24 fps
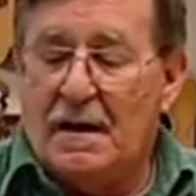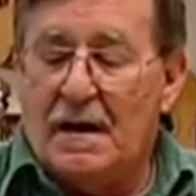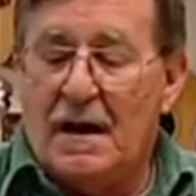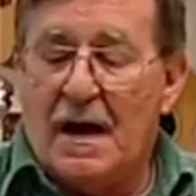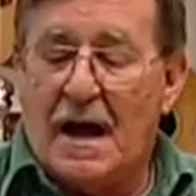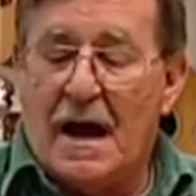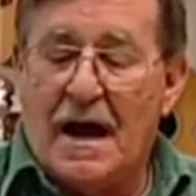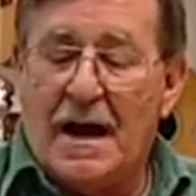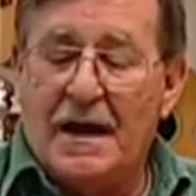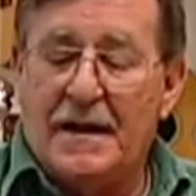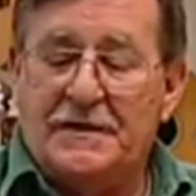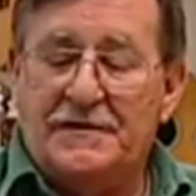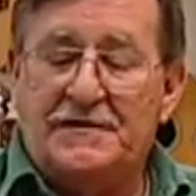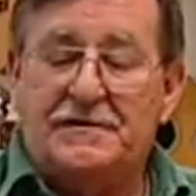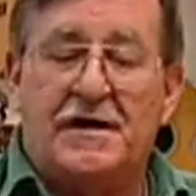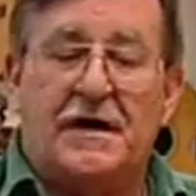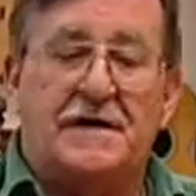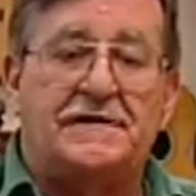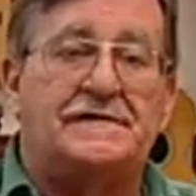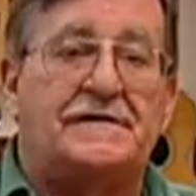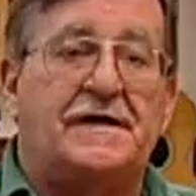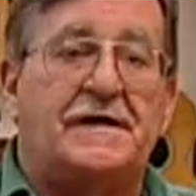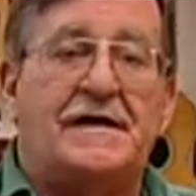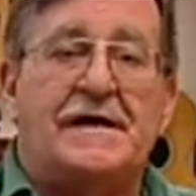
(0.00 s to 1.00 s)
I
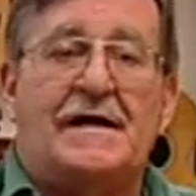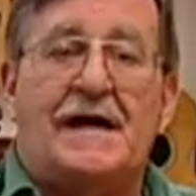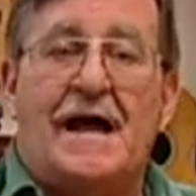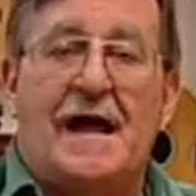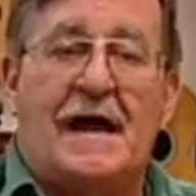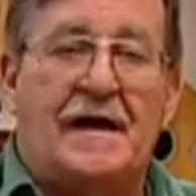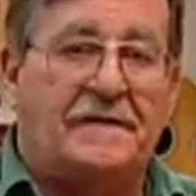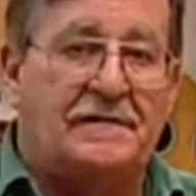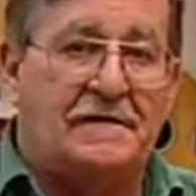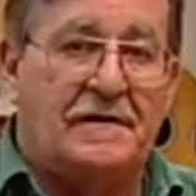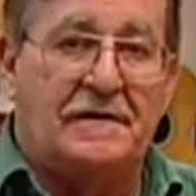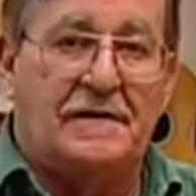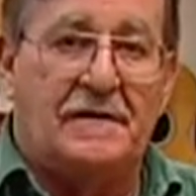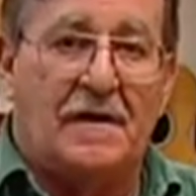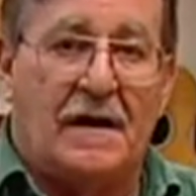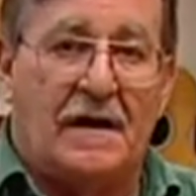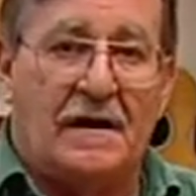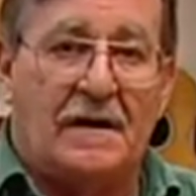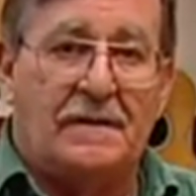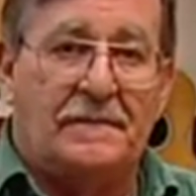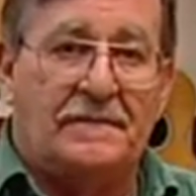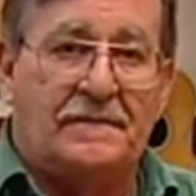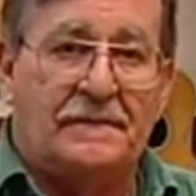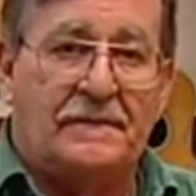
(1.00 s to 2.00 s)
adjusted it at the
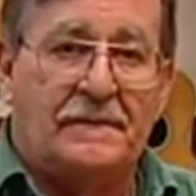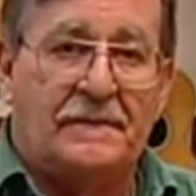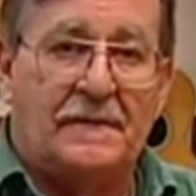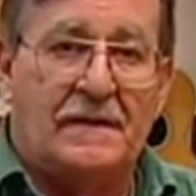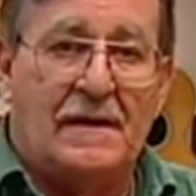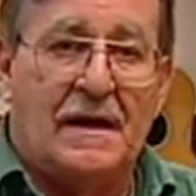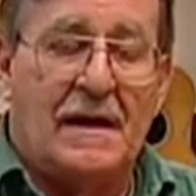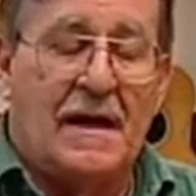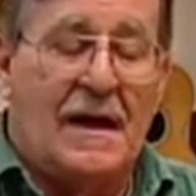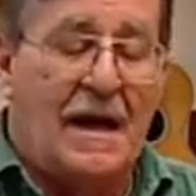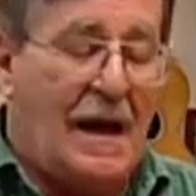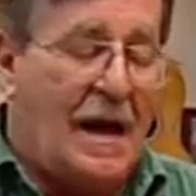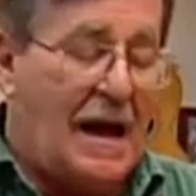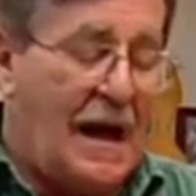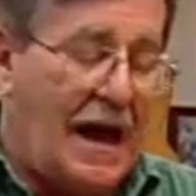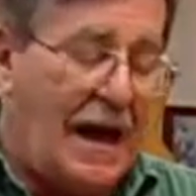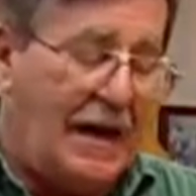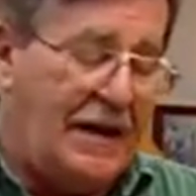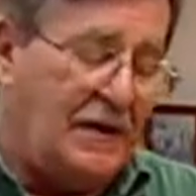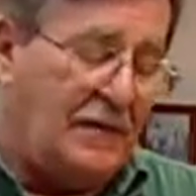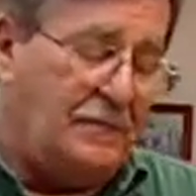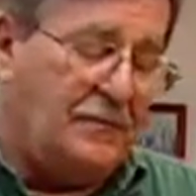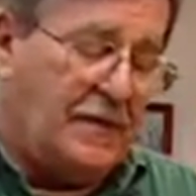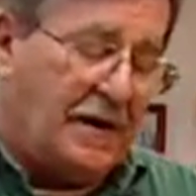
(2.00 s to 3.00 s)
nut.
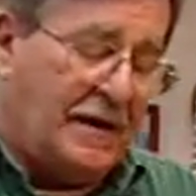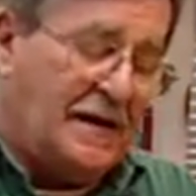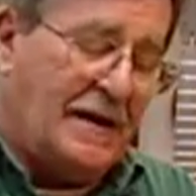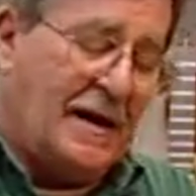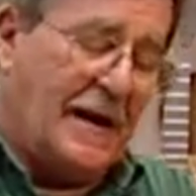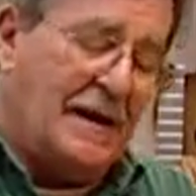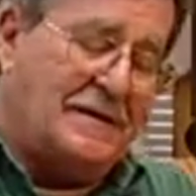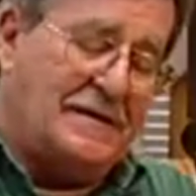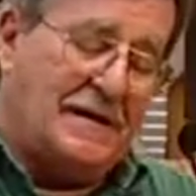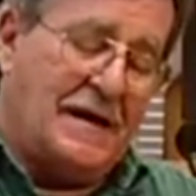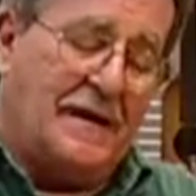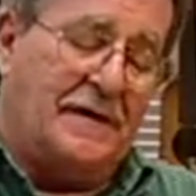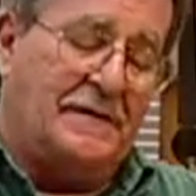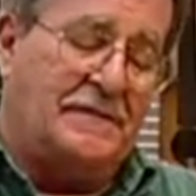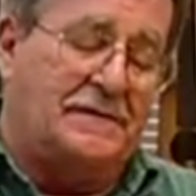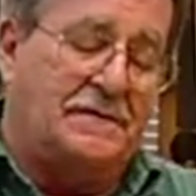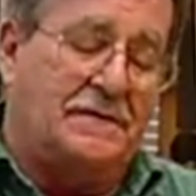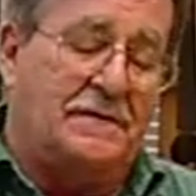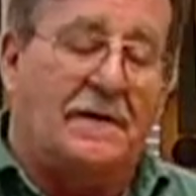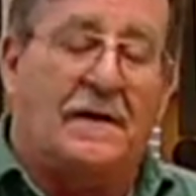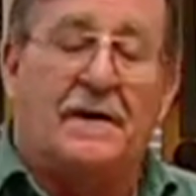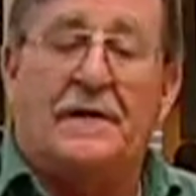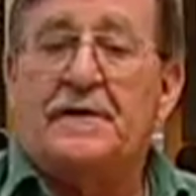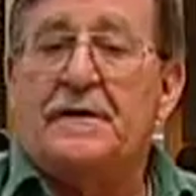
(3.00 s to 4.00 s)
I could bring that down
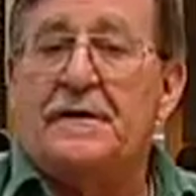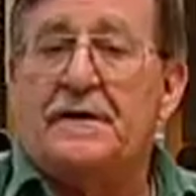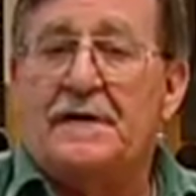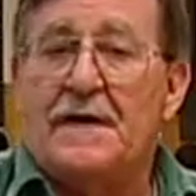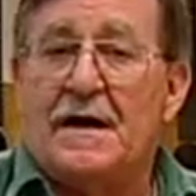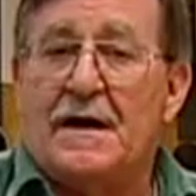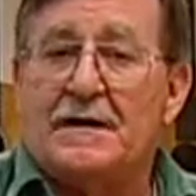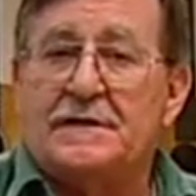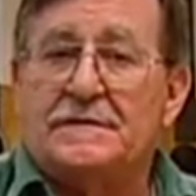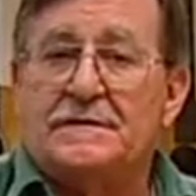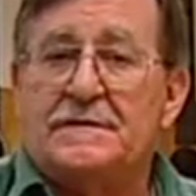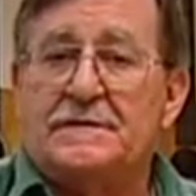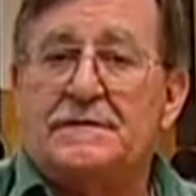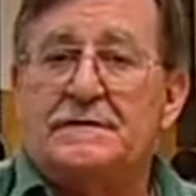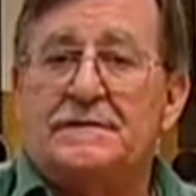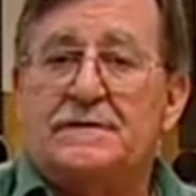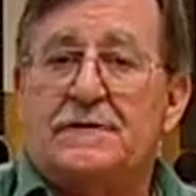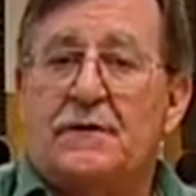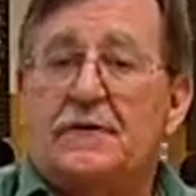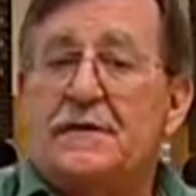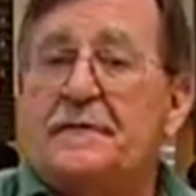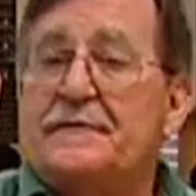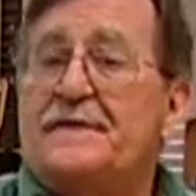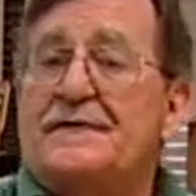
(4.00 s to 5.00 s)
to 100 thousandths
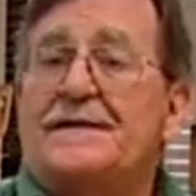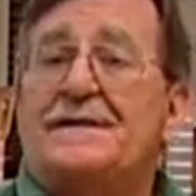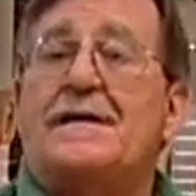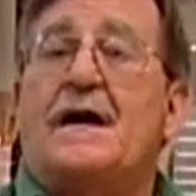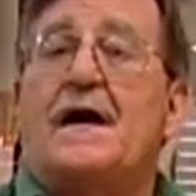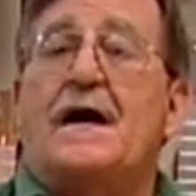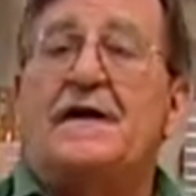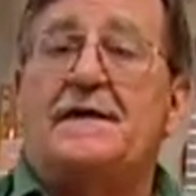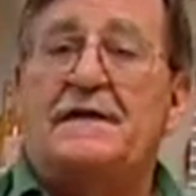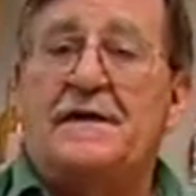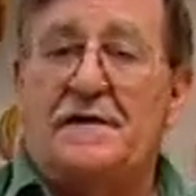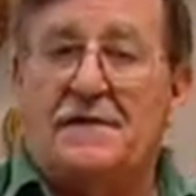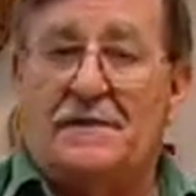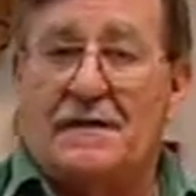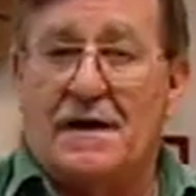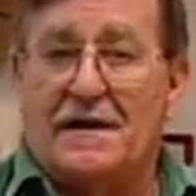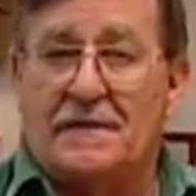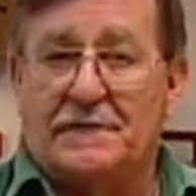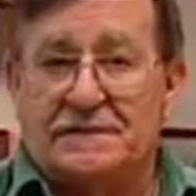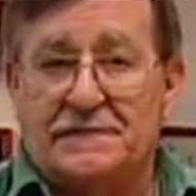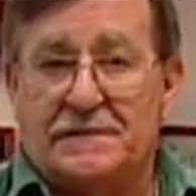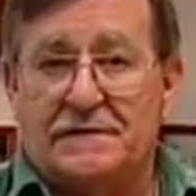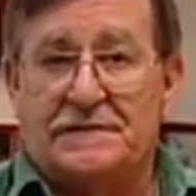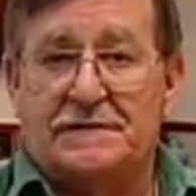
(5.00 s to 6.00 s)
or even 90
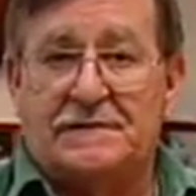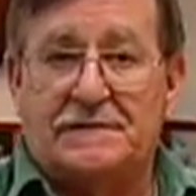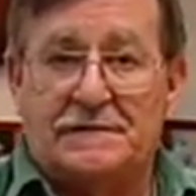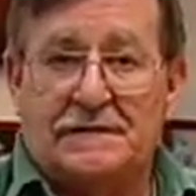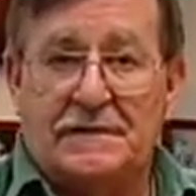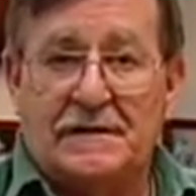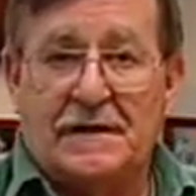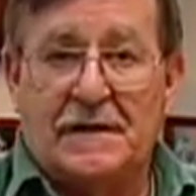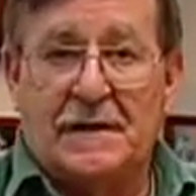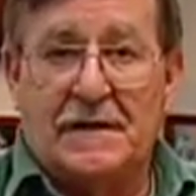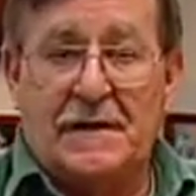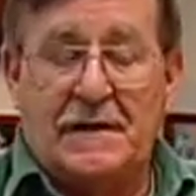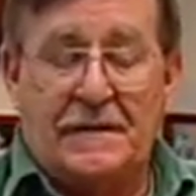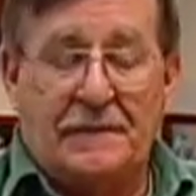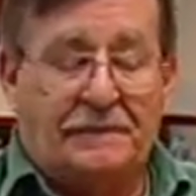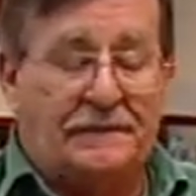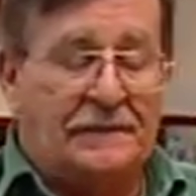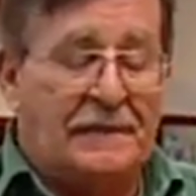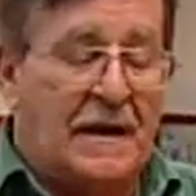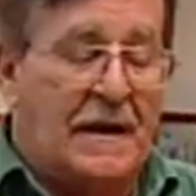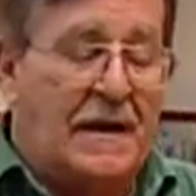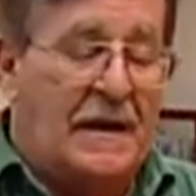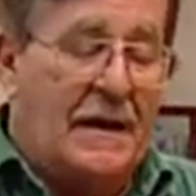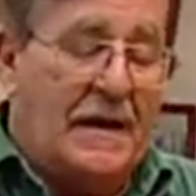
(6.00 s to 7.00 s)
thousandths
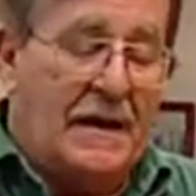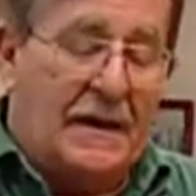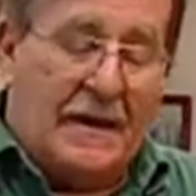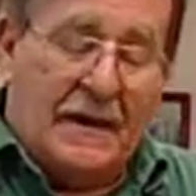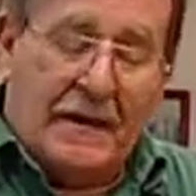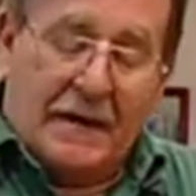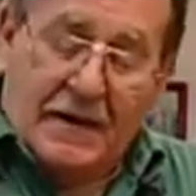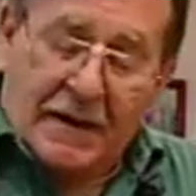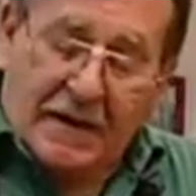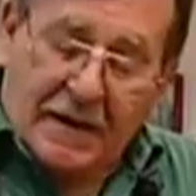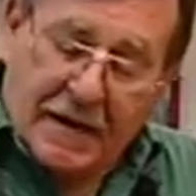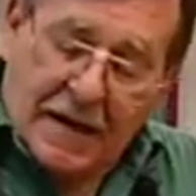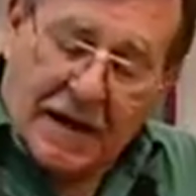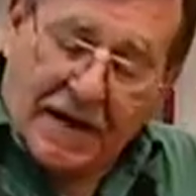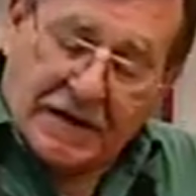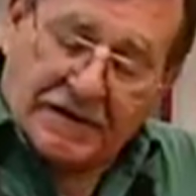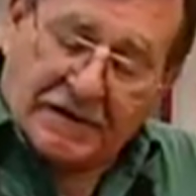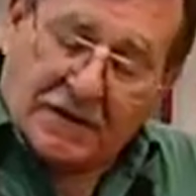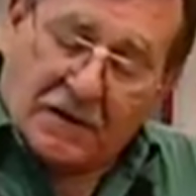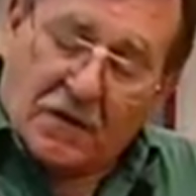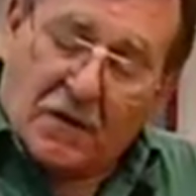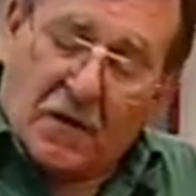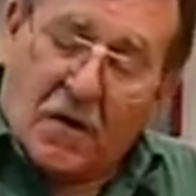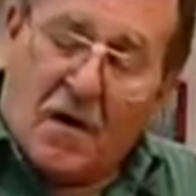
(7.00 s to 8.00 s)

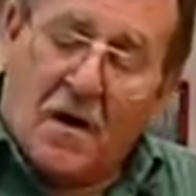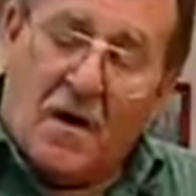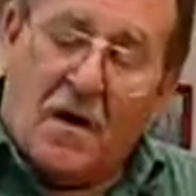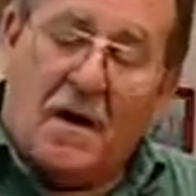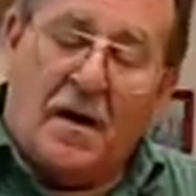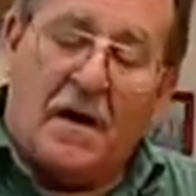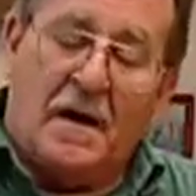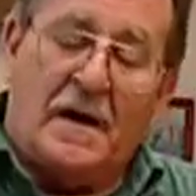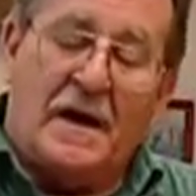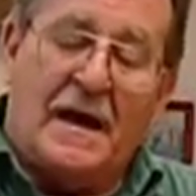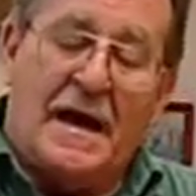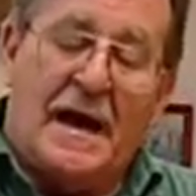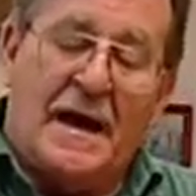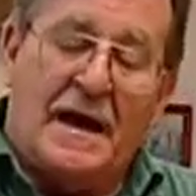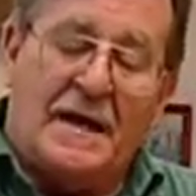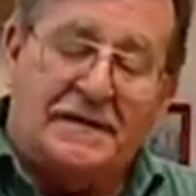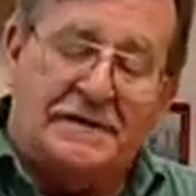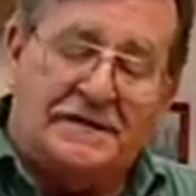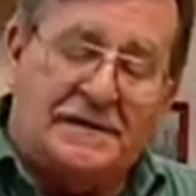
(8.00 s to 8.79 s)
as long as